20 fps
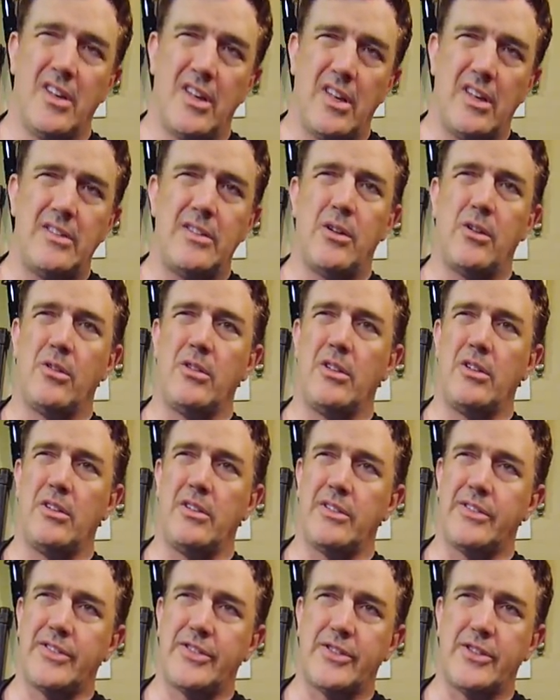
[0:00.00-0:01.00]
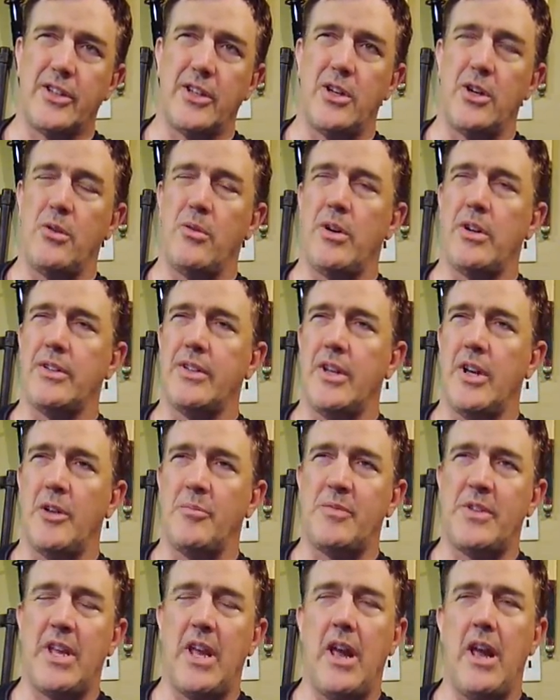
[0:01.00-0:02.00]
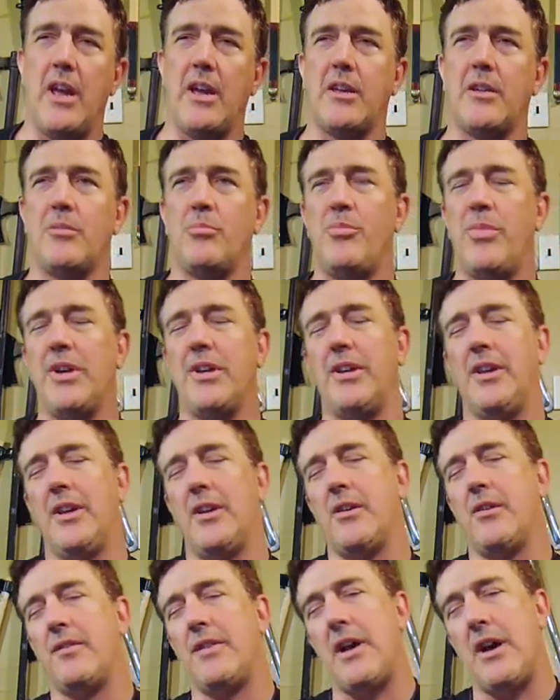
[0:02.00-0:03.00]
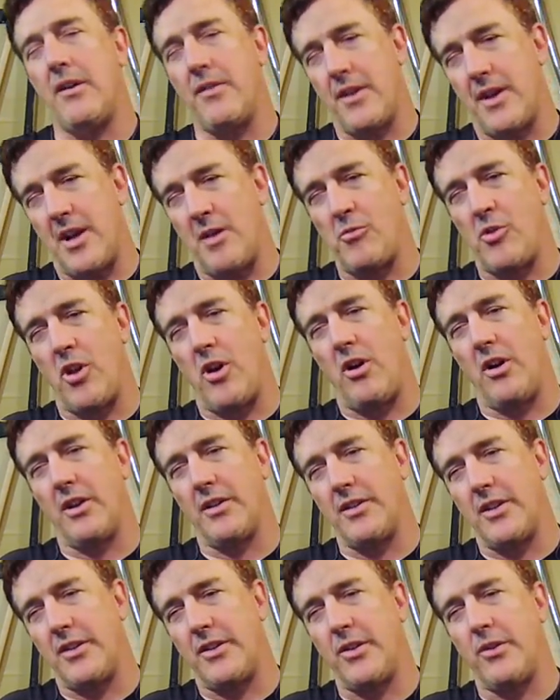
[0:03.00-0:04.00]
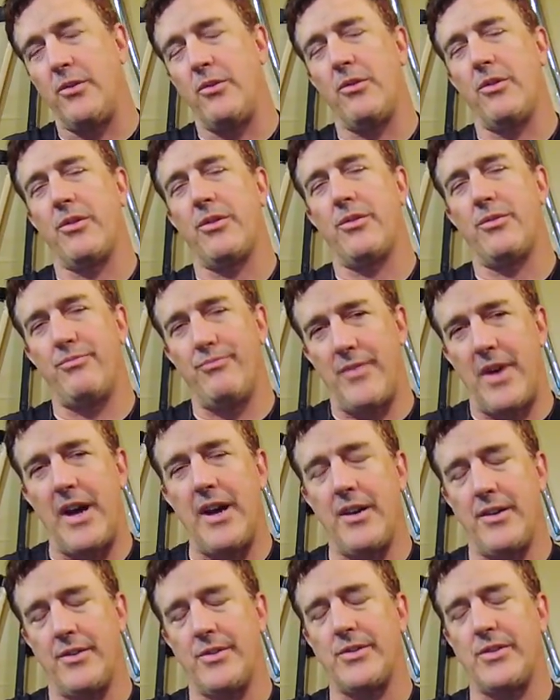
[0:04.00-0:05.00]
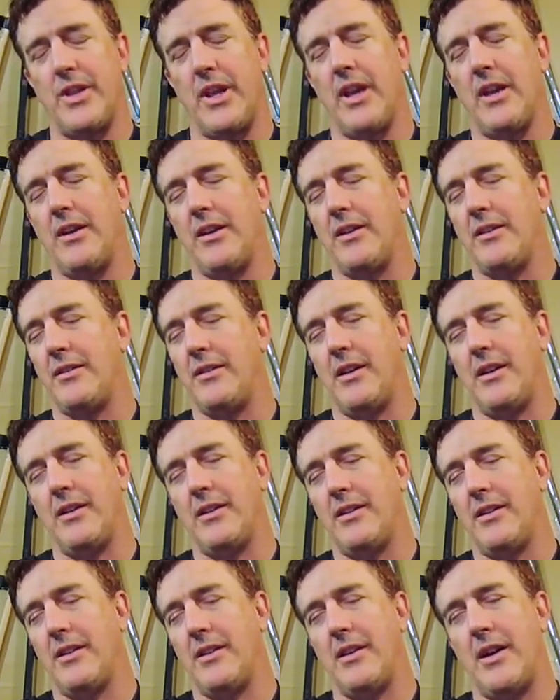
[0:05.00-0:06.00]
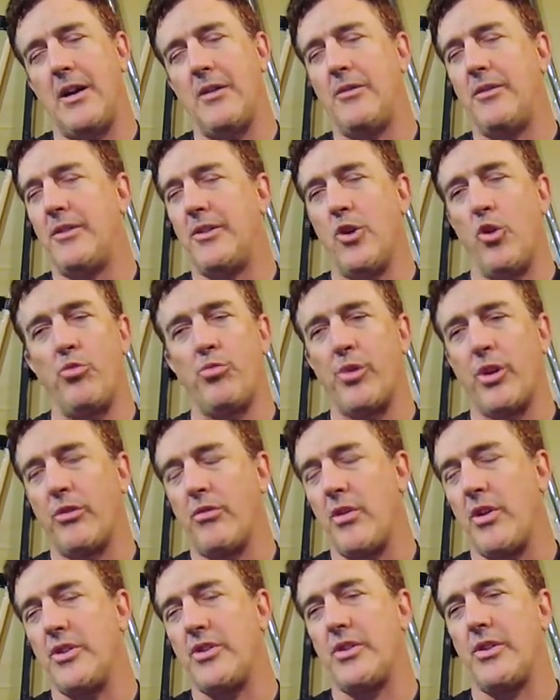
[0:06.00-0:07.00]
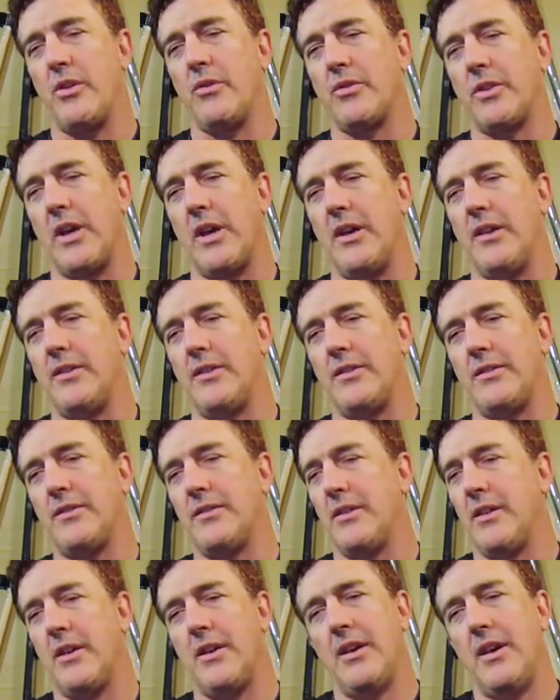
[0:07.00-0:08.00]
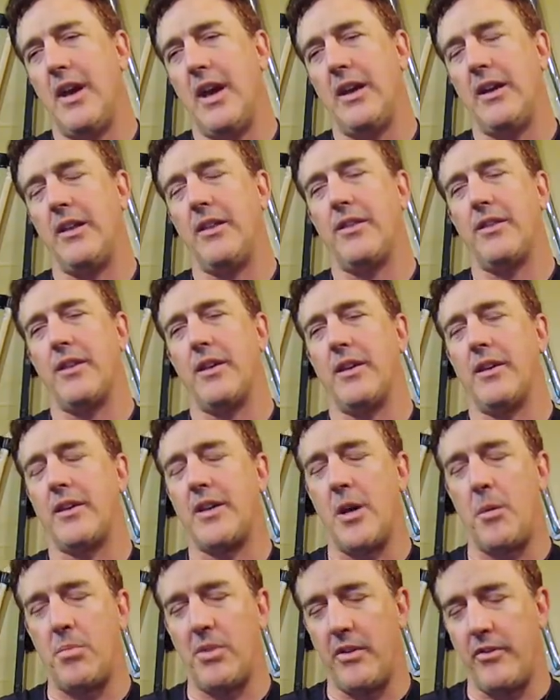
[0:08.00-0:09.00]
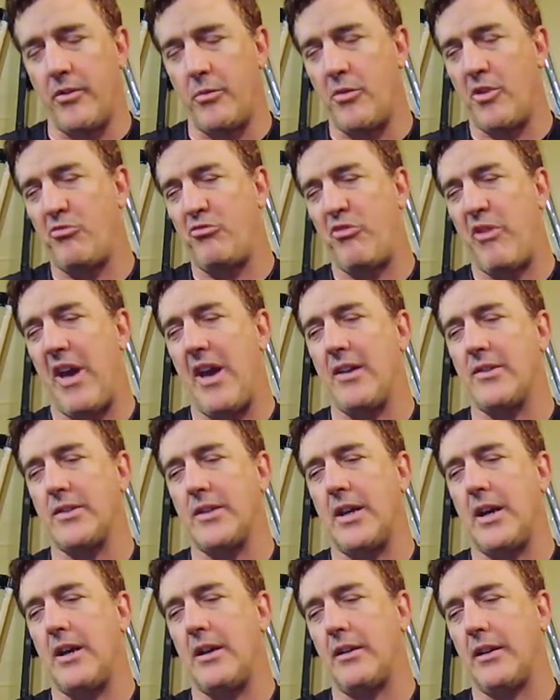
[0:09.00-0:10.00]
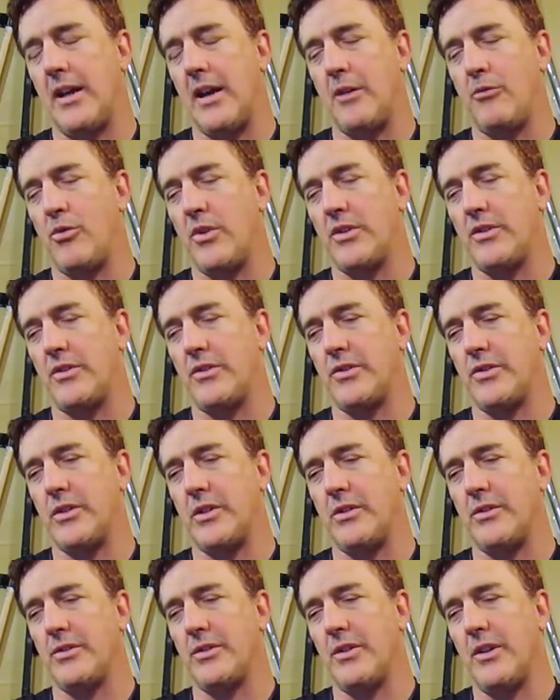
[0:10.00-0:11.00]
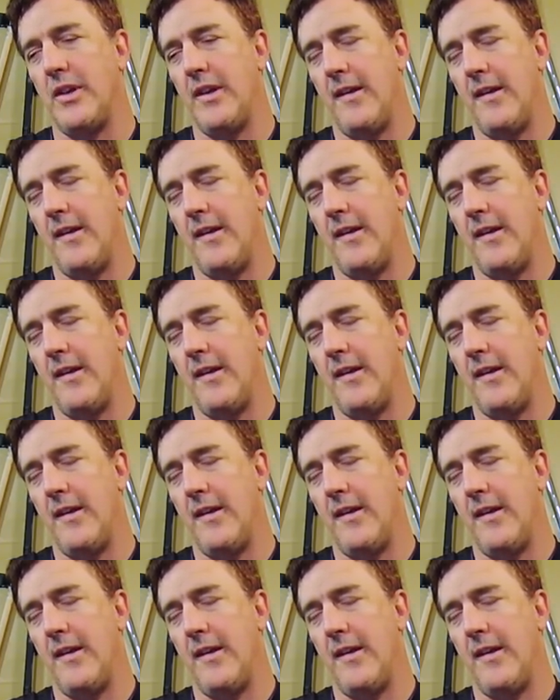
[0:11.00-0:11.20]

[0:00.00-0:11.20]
and they're a little slow on the uptake, but, you know, now that I'm long in the tooth, I understand it, and I don't begrudge those guys anything. A couple of them have passed on, God rest their souls.